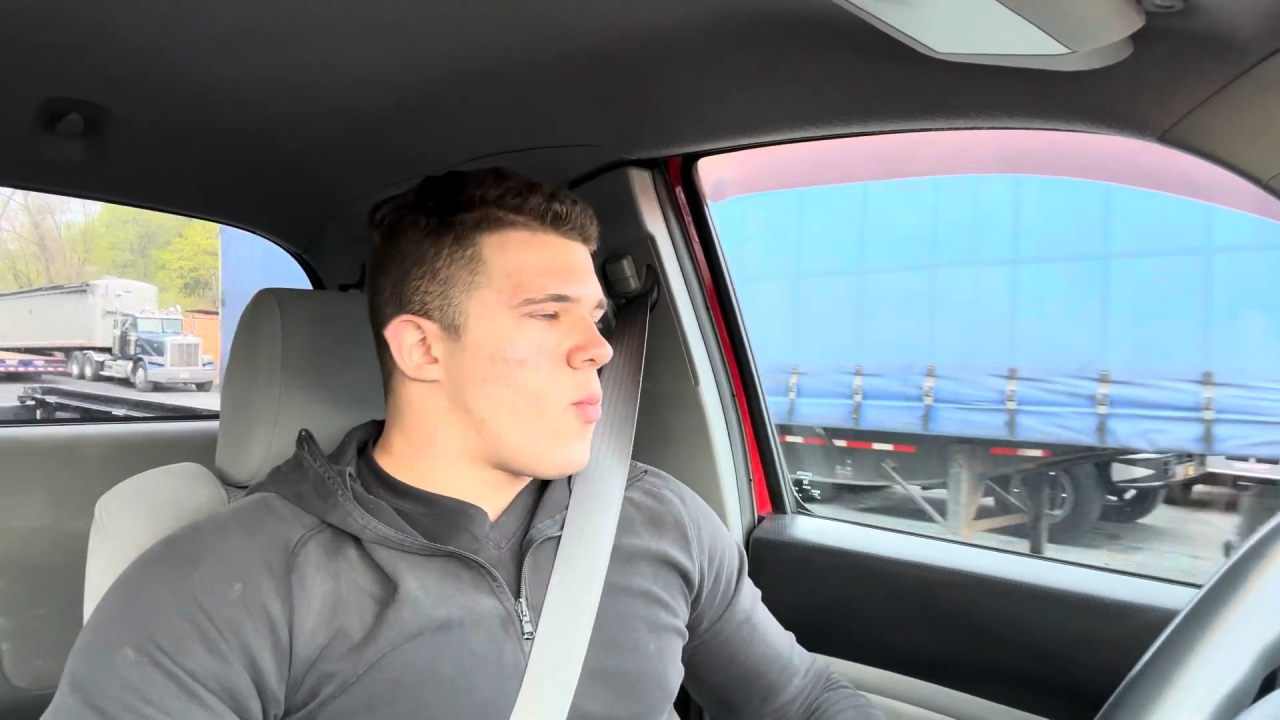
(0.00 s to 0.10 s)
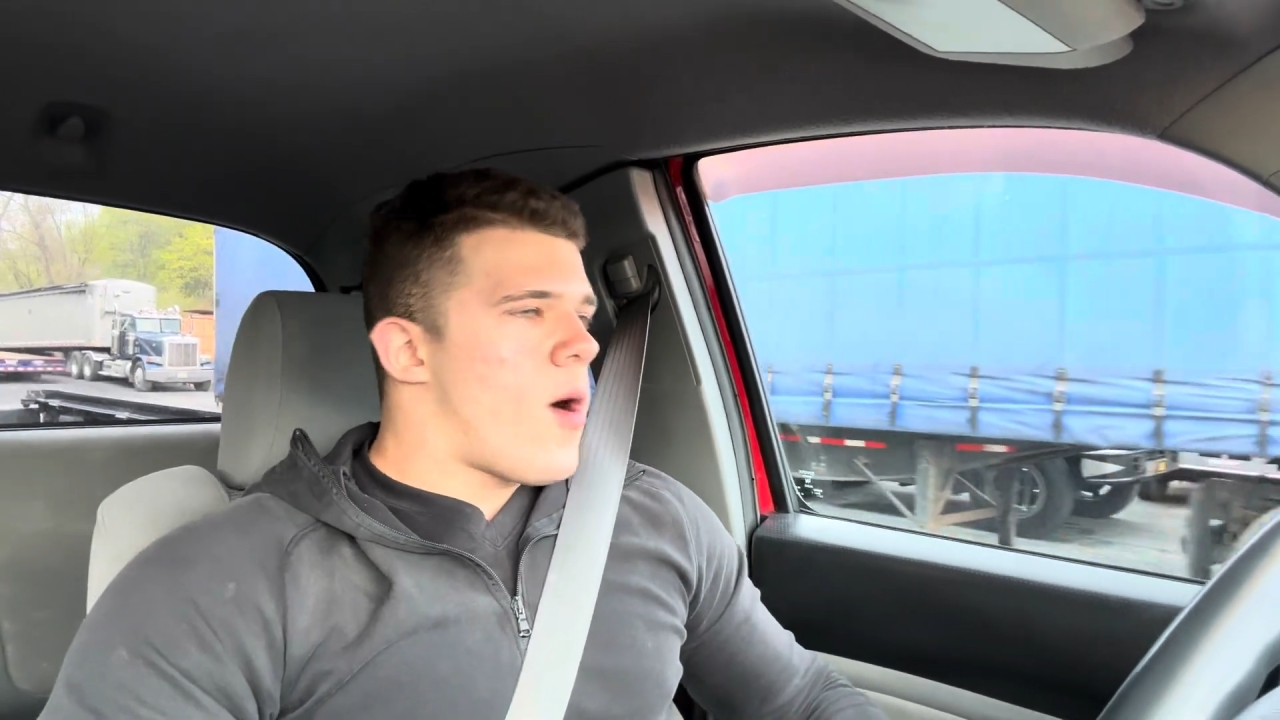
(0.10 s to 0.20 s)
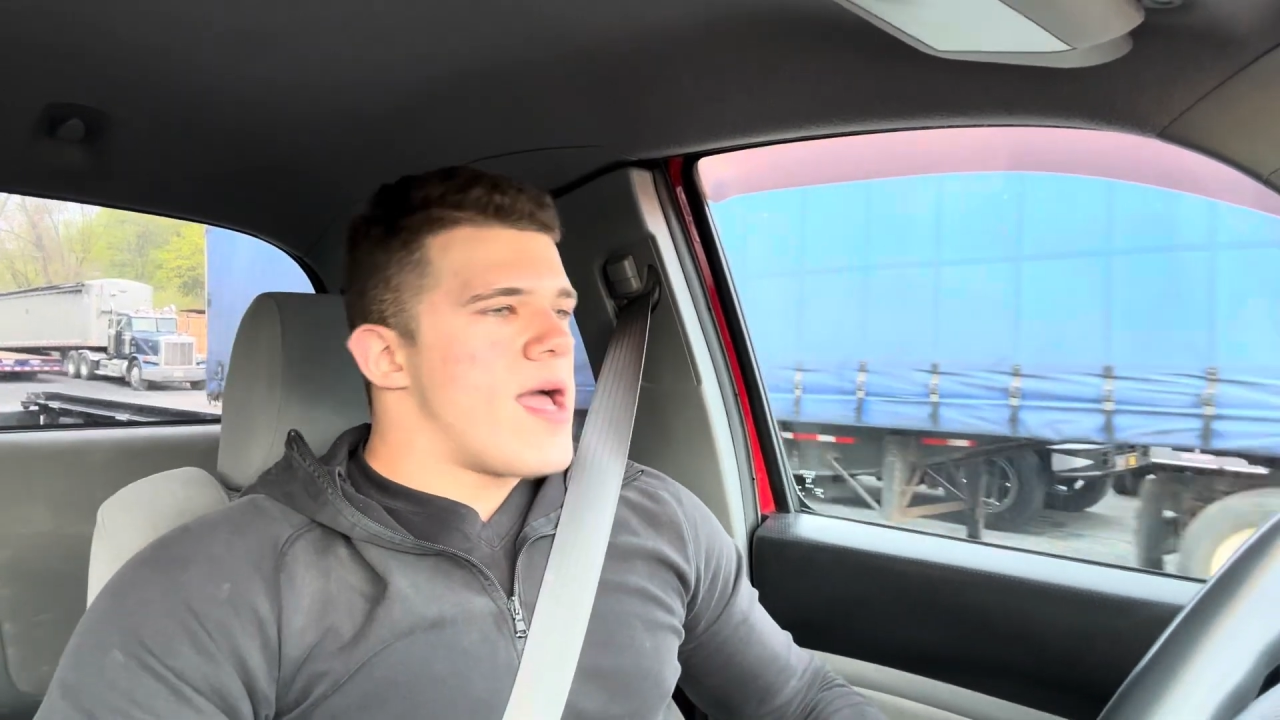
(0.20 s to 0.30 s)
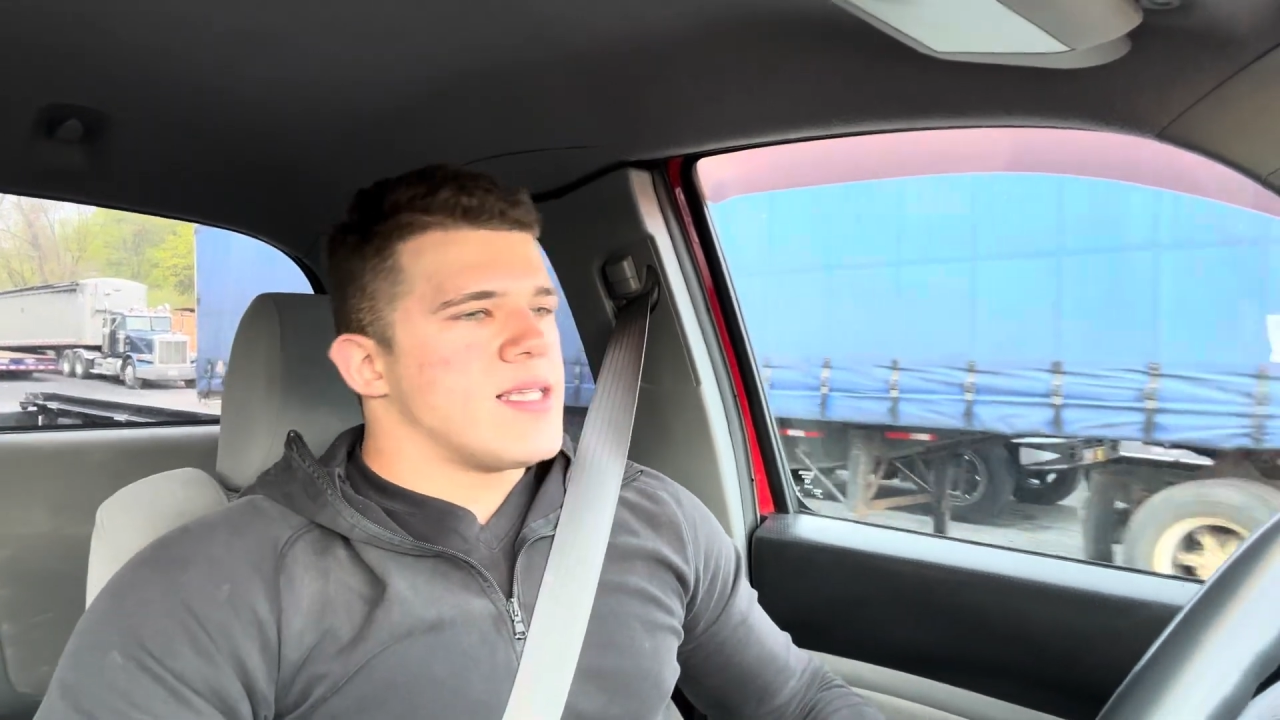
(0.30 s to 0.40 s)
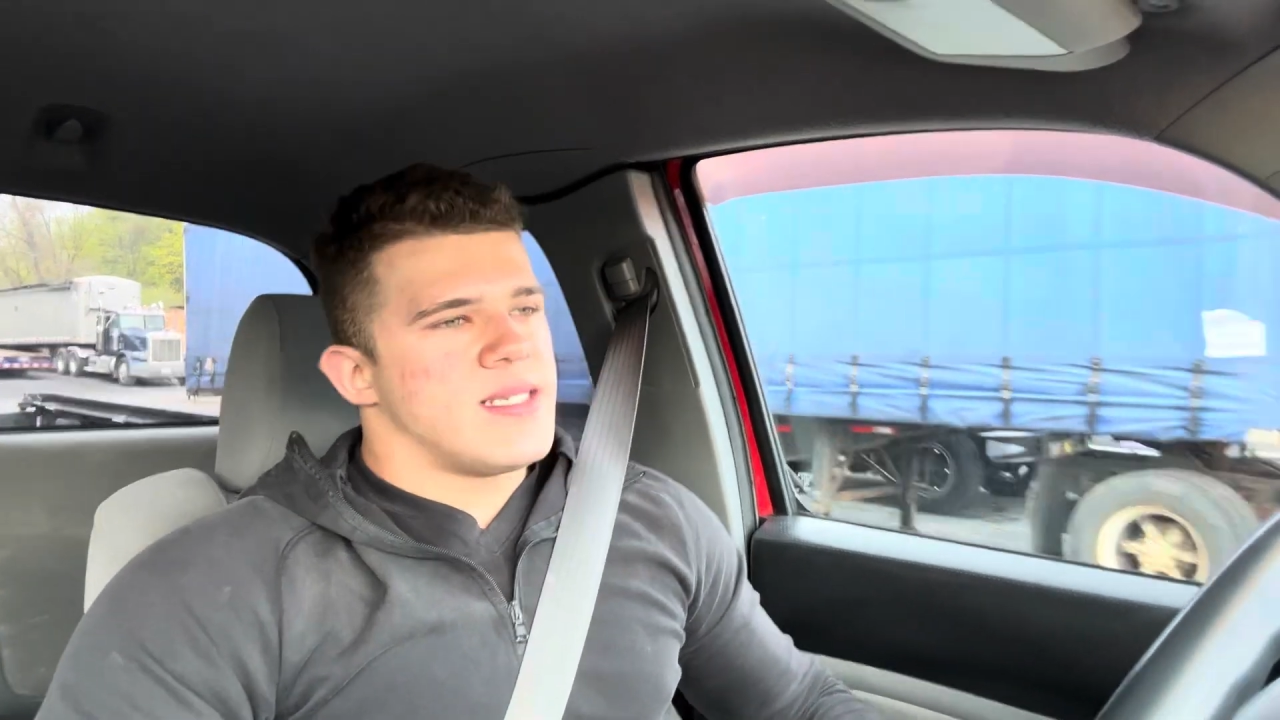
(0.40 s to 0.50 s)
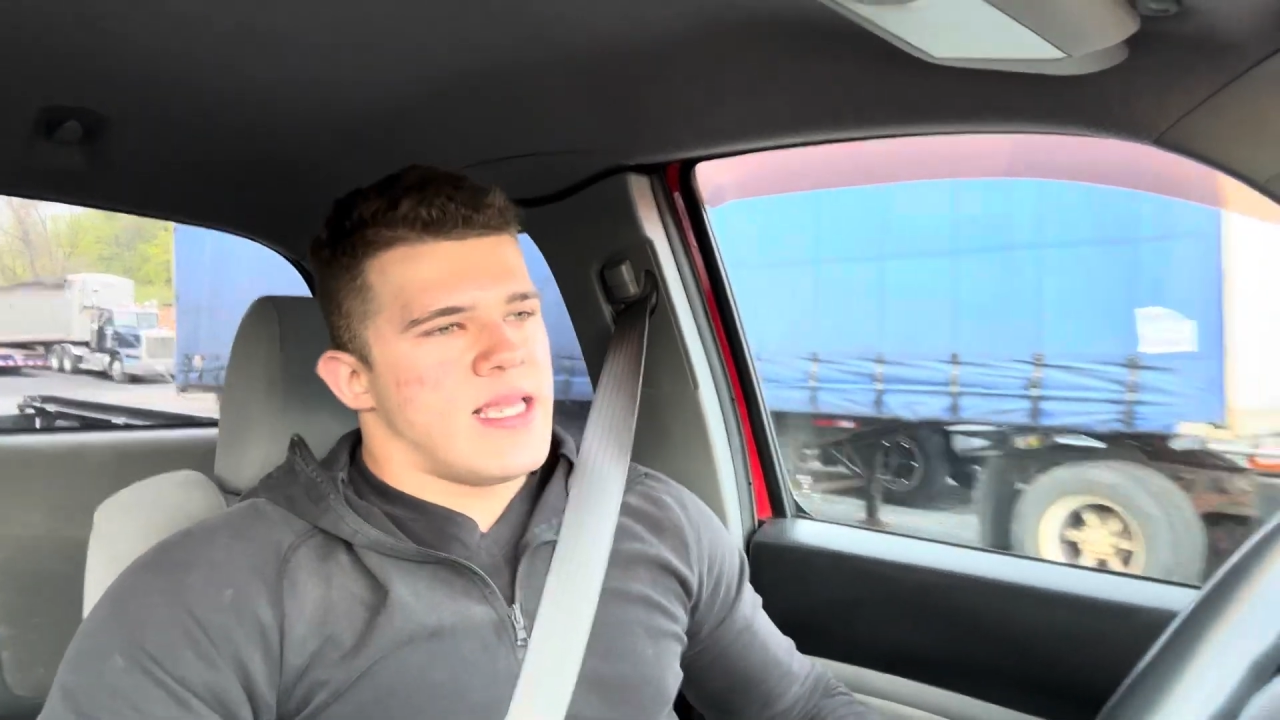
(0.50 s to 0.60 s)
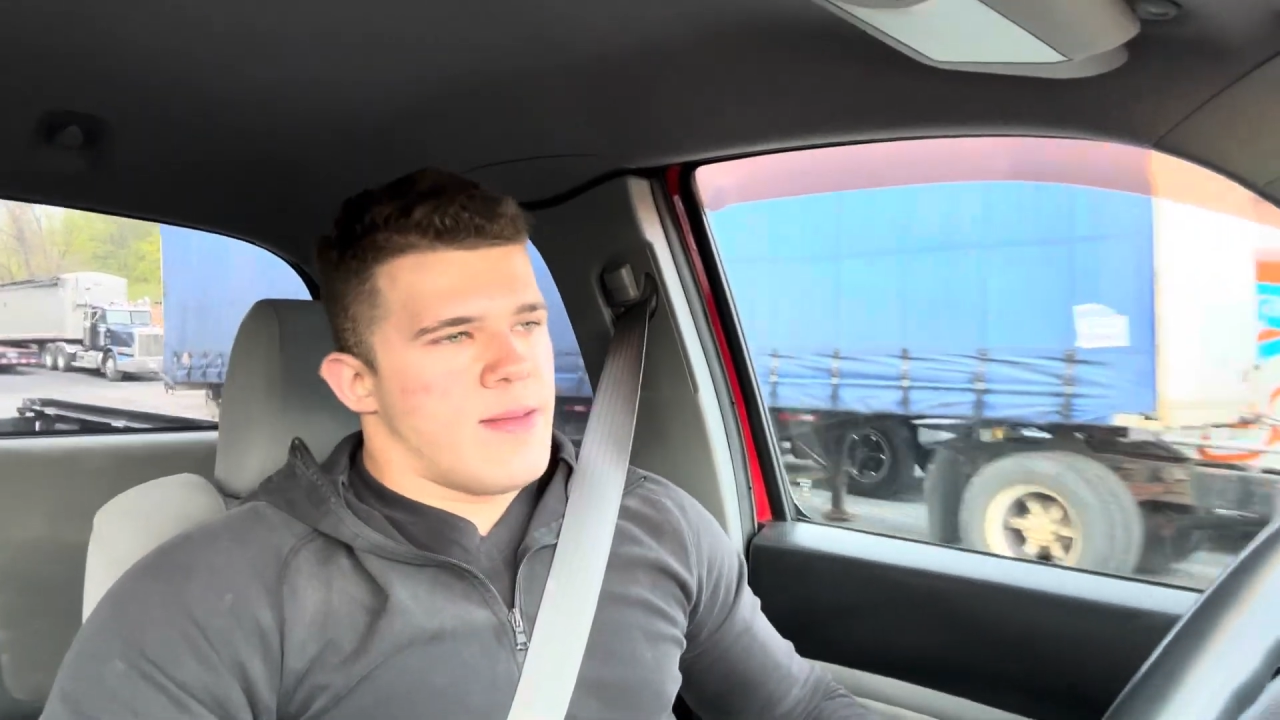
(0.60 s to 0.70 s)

YZ,